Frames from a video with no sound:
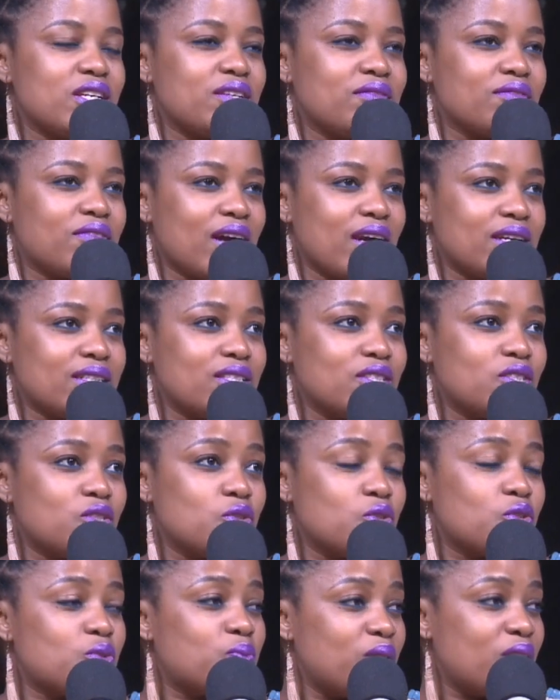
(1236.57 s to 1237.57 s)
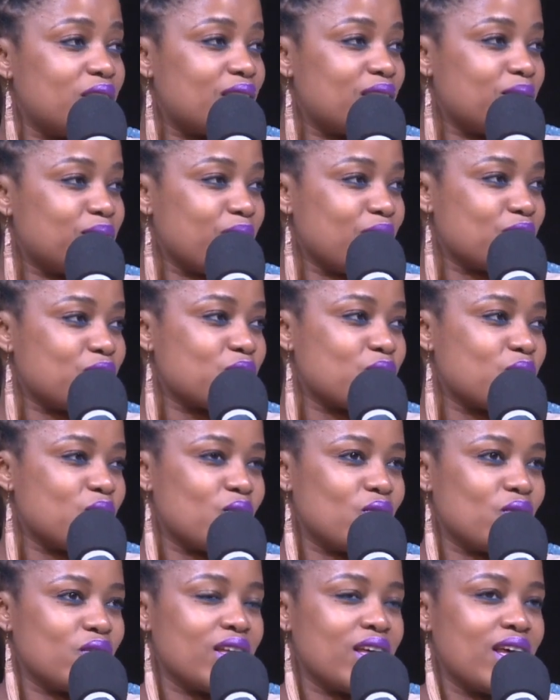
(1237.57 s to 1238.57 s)
invited to speak at my
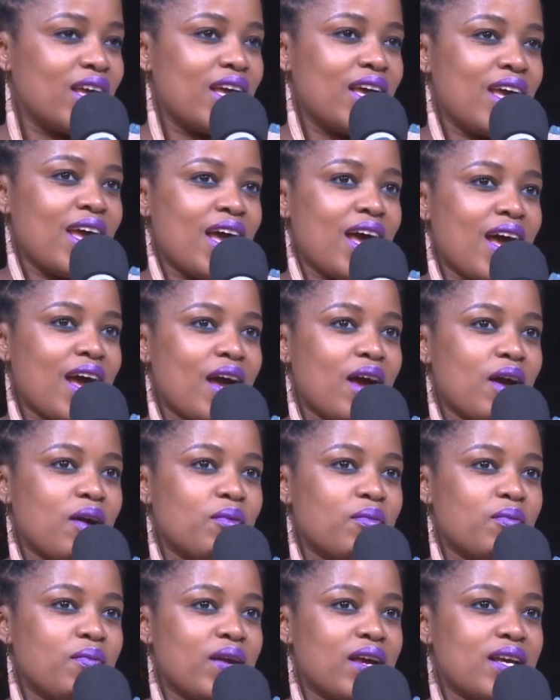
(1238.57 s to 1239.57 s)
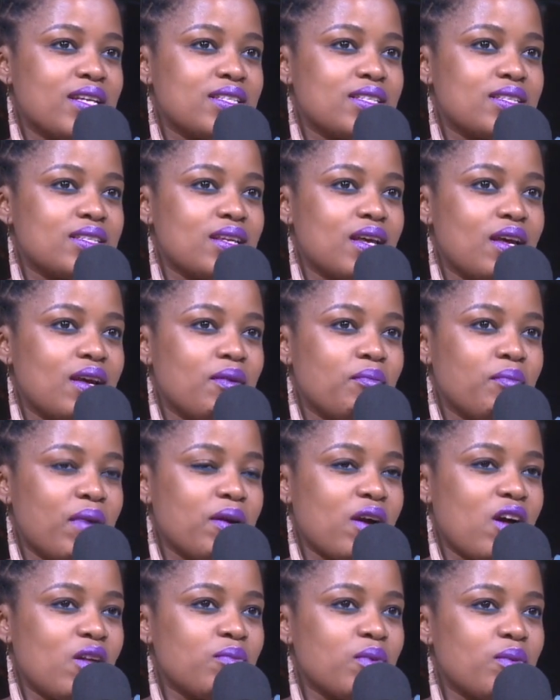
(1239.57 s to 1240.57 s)
school as my
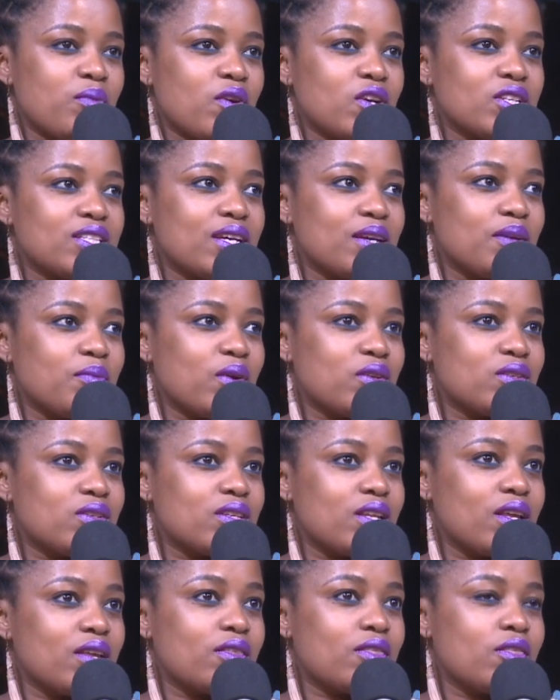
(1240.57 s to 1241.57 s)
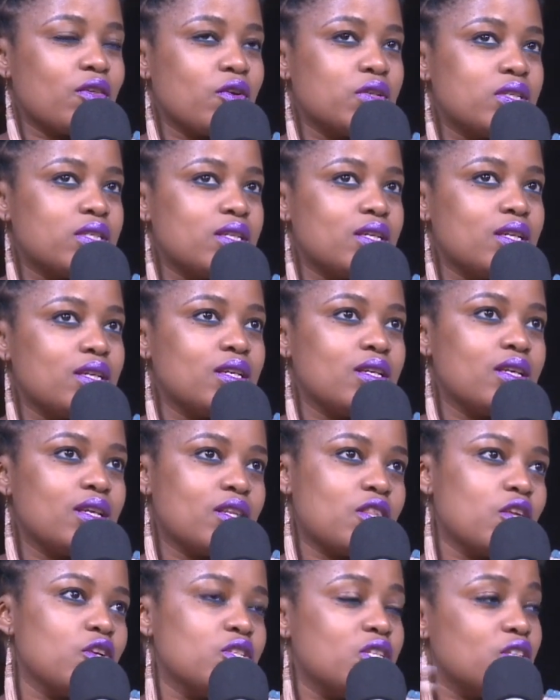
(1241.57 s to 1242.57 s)
alma mater about 13
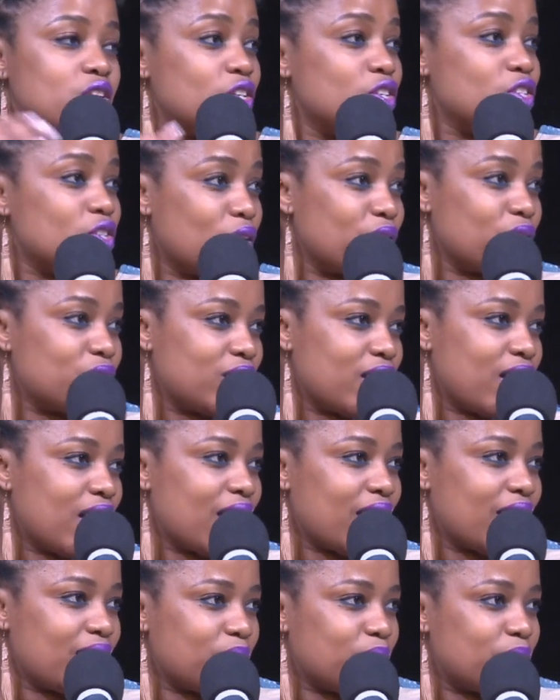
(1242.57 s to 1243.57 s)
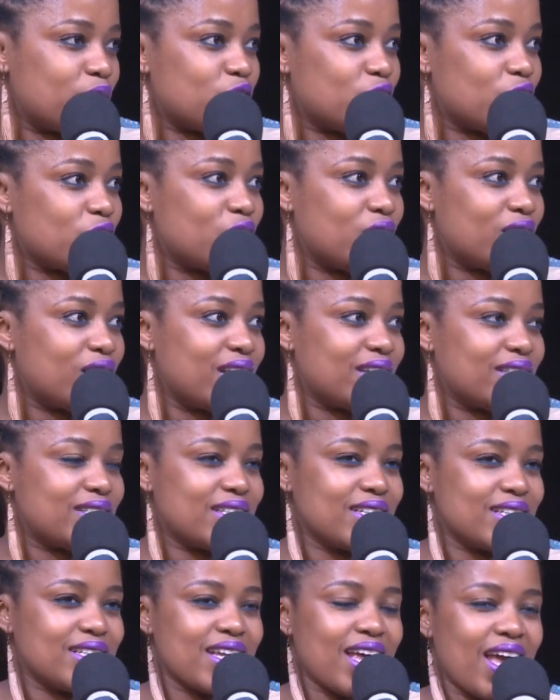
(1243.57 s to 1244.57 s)
years after I had
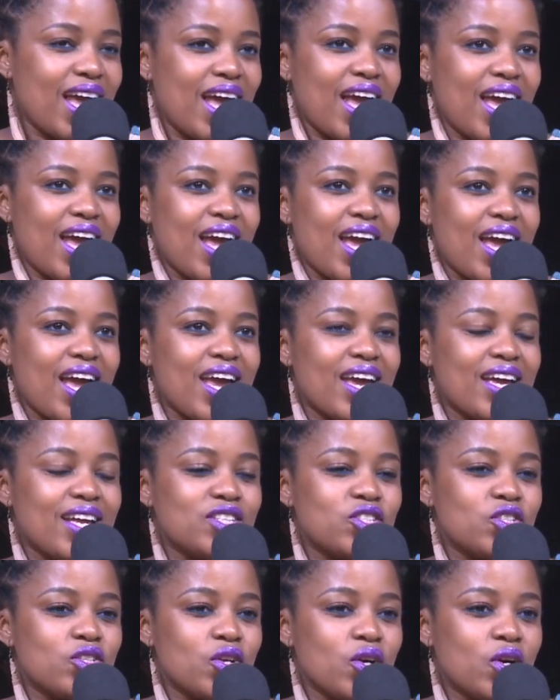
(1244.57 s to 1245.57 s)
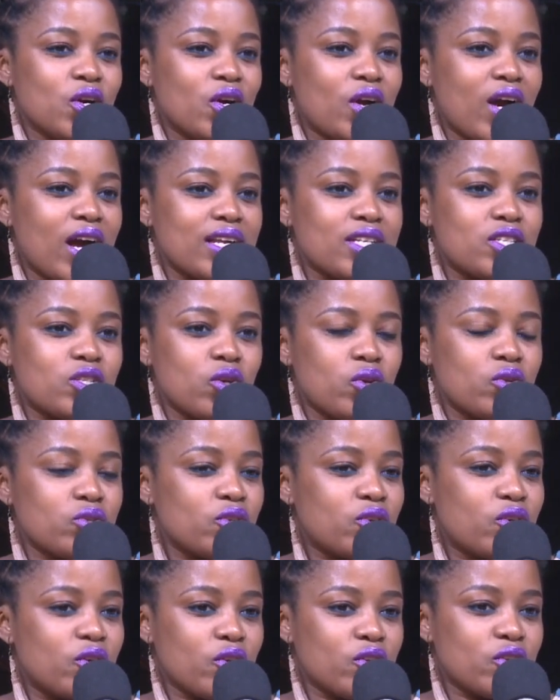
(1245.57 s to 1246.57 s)
matriculated. And, you know, I told the
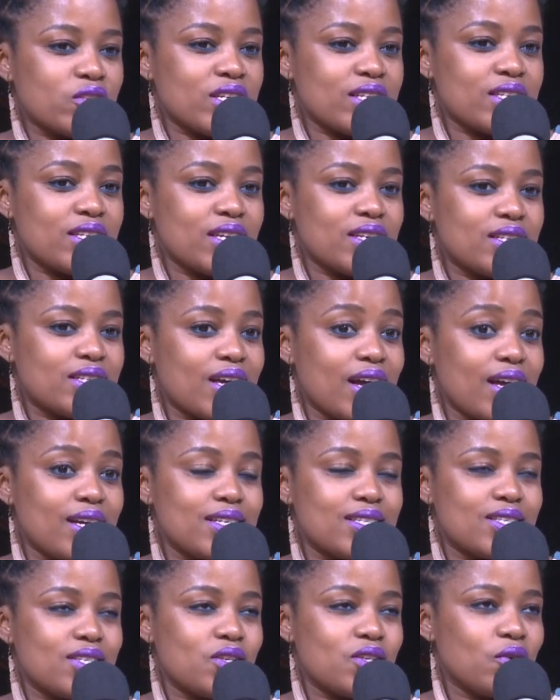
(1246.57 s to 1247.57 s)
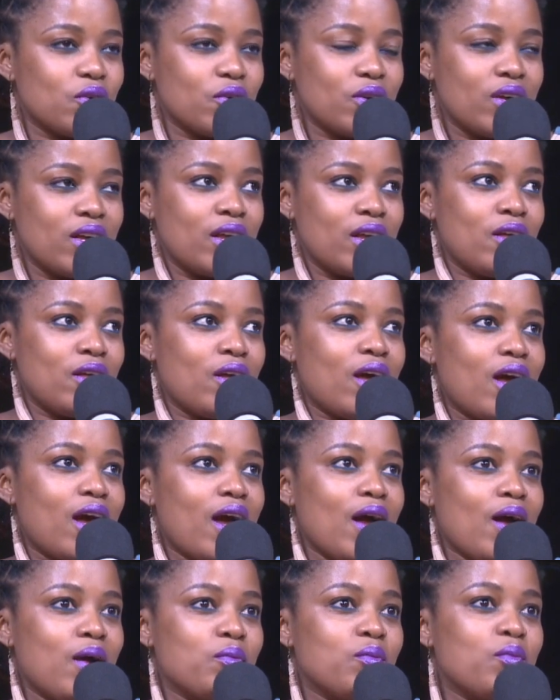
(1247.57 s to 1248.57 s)
girls, I said, guys, you know,
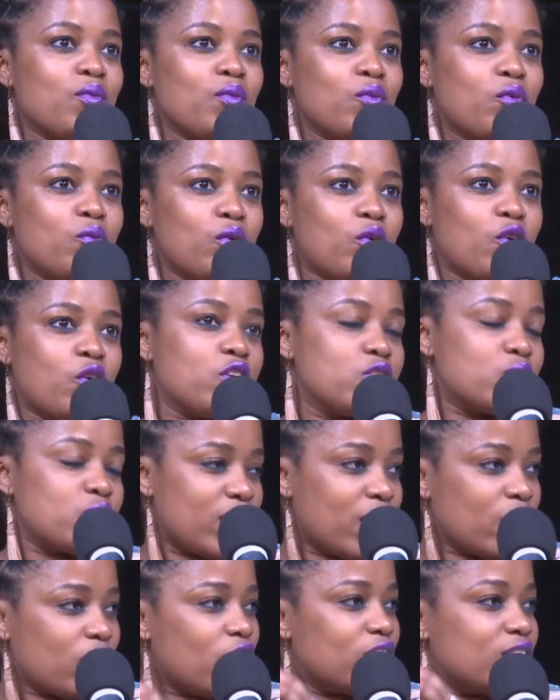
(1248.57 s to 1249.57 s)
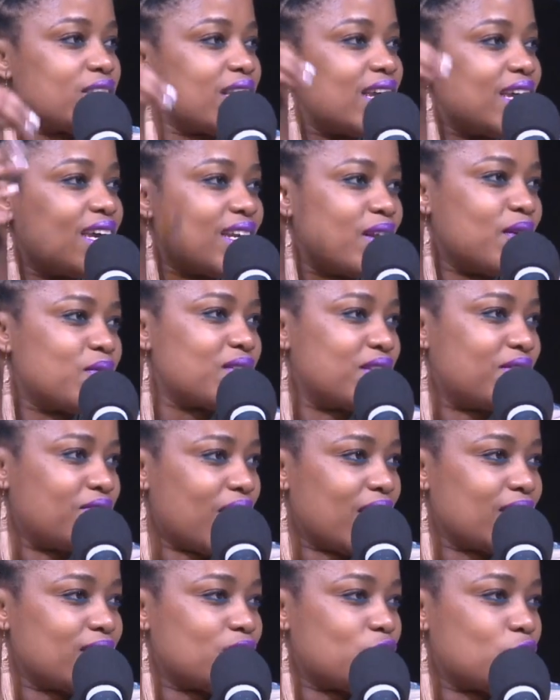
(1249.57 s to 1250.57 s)
because when I got in, I was
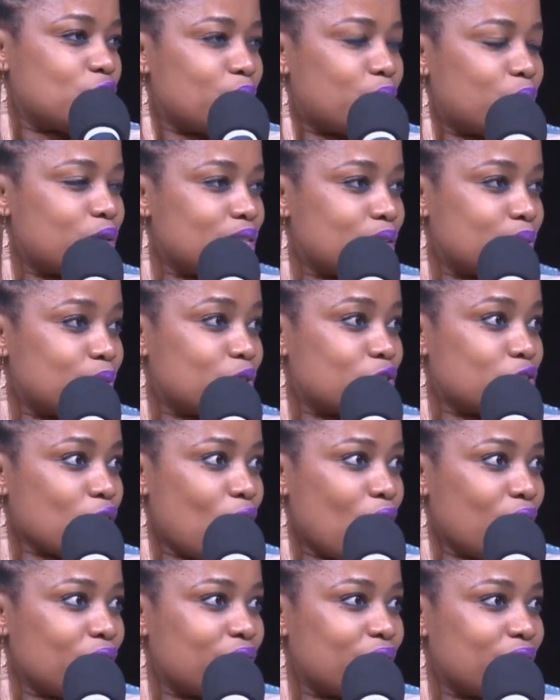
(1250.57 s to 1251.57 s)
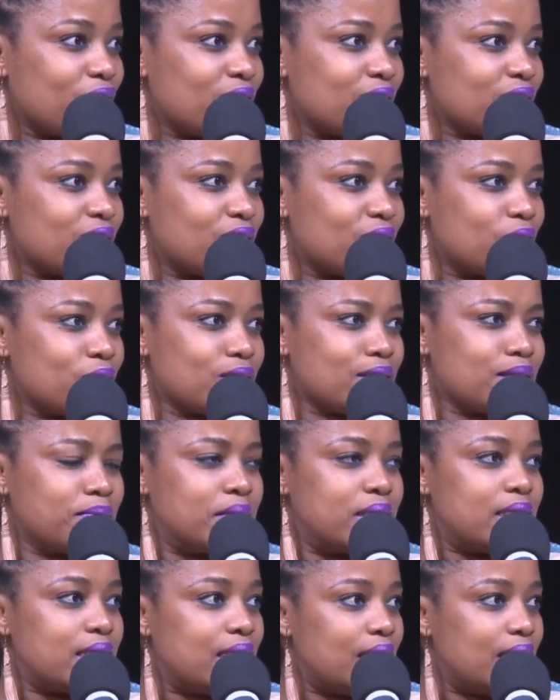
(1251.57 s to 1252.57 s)
invited to the principal's office for some
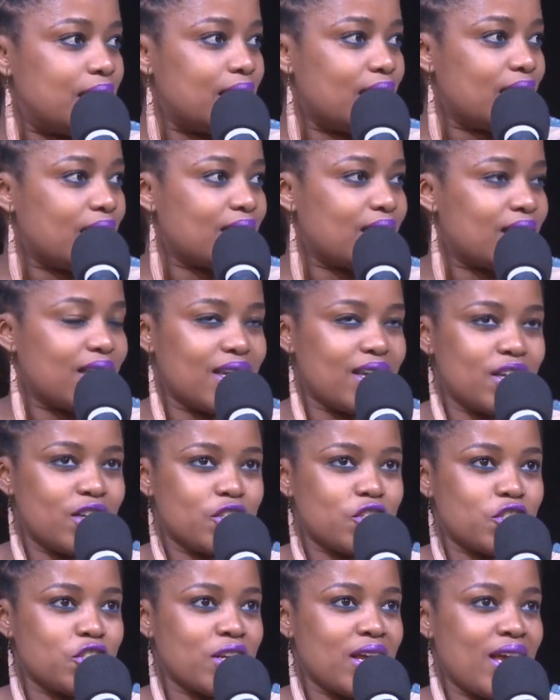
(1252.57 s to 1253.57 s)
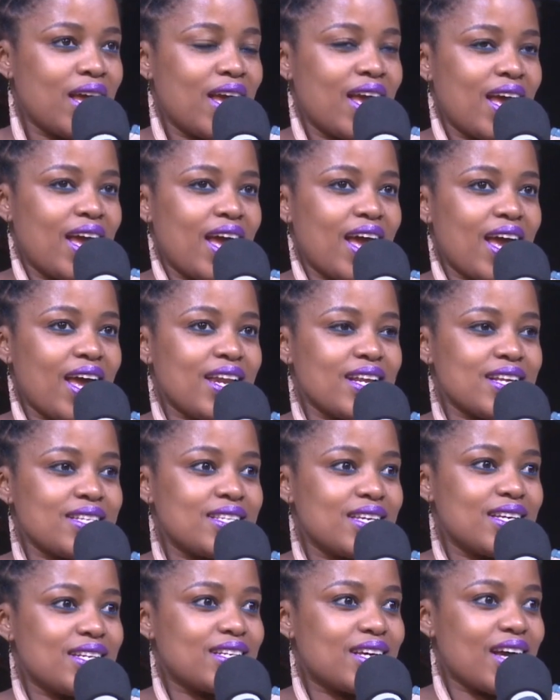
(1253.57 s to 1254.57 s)
tea and quiche. And I
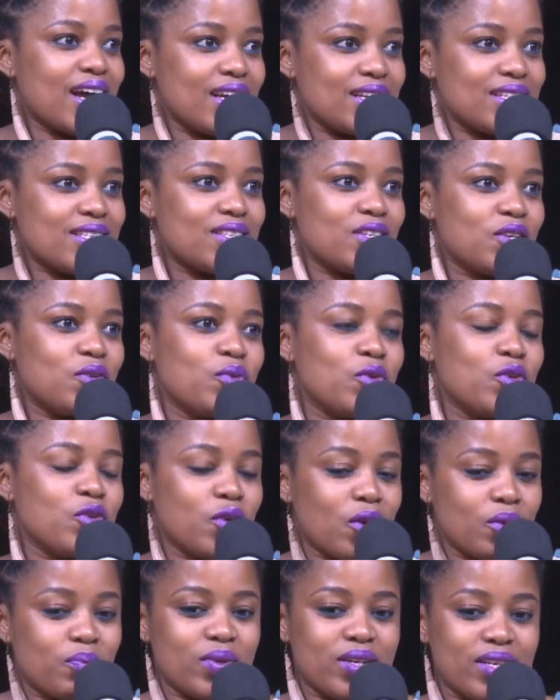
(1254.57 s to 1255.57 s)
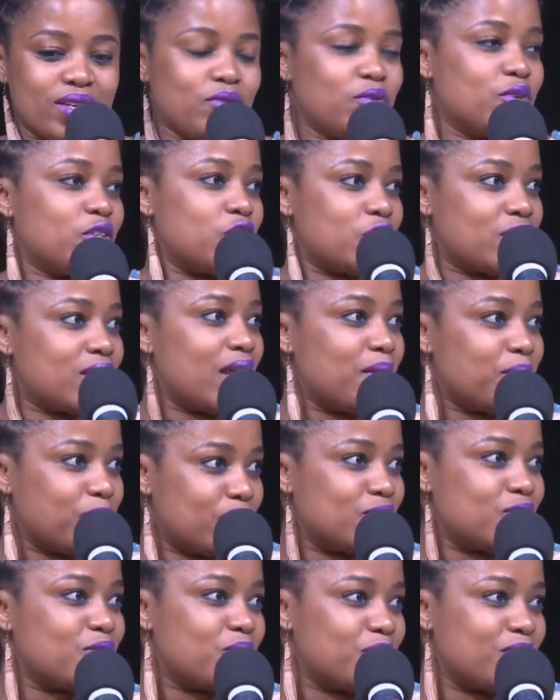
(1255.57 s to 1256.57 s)
said, guys, you will not believe what just
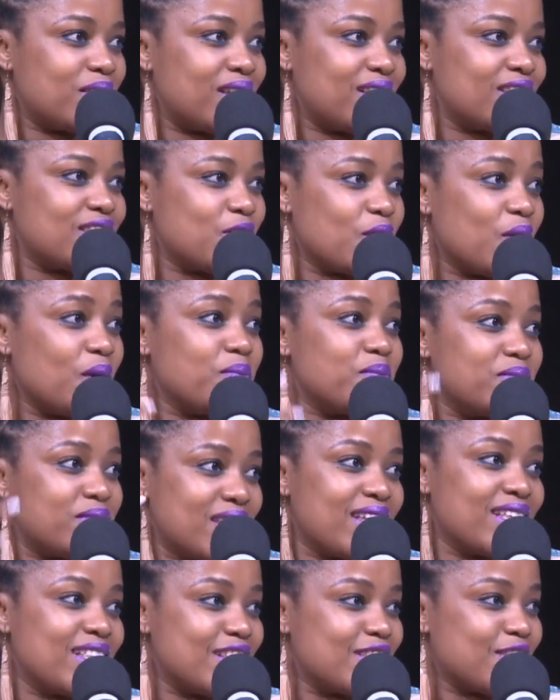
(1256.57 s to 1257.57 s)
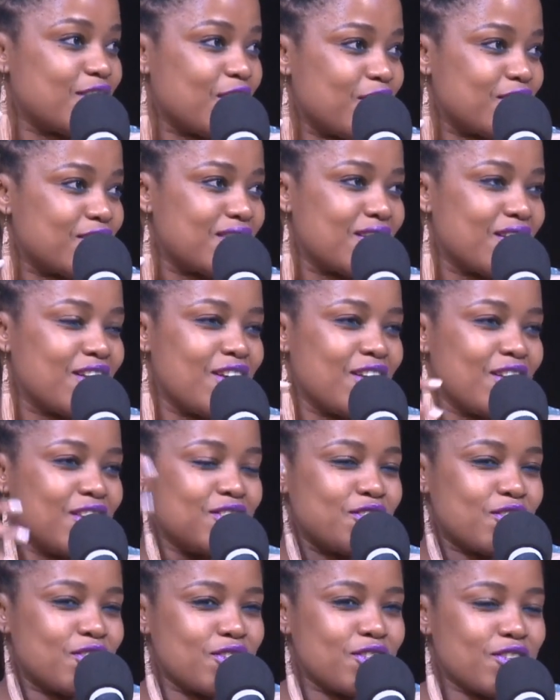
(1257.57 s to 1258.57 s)
happened to me. So I'm saying this on
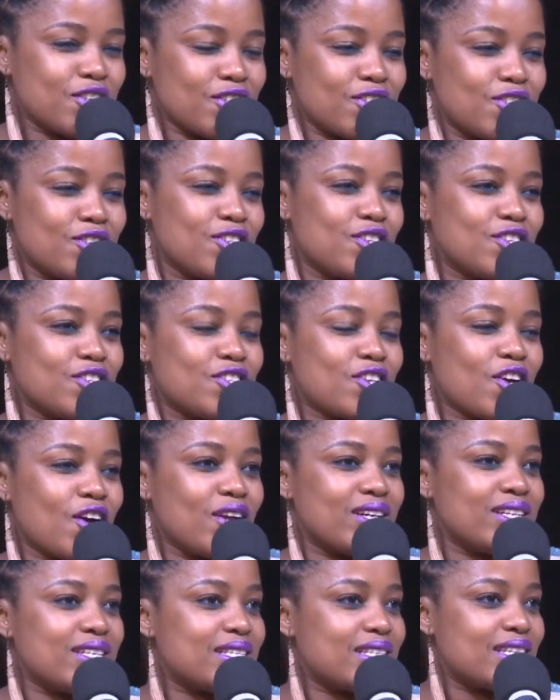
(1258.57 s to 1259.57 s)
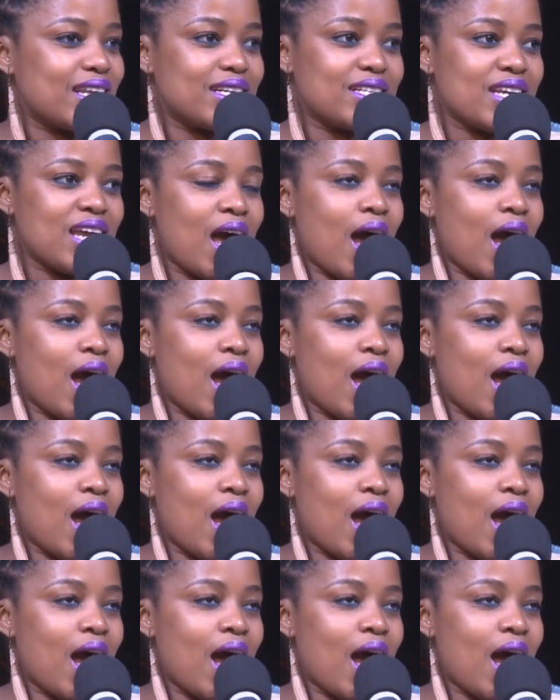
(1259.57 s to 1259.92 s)
to the scholars that